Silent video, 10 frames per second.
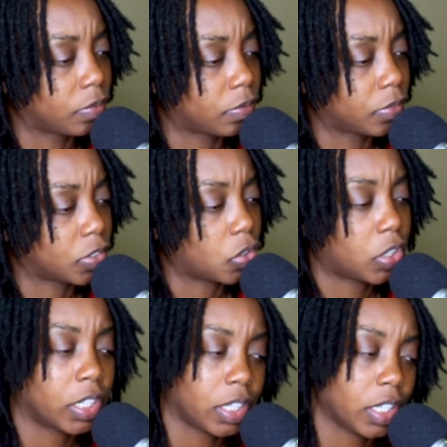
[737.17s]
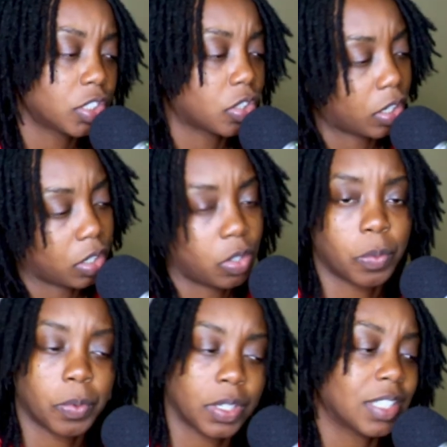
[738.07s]
So cut that shark
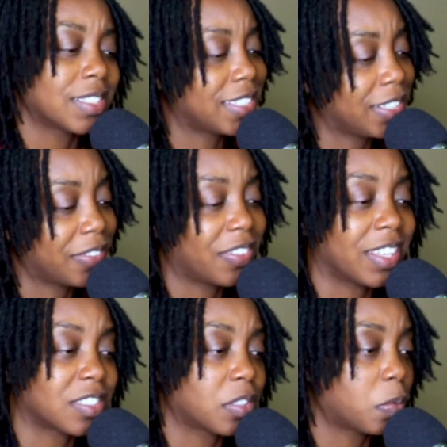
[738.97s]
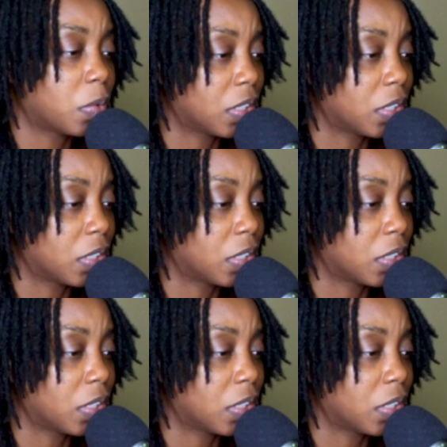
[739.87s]
open and see if that's the one.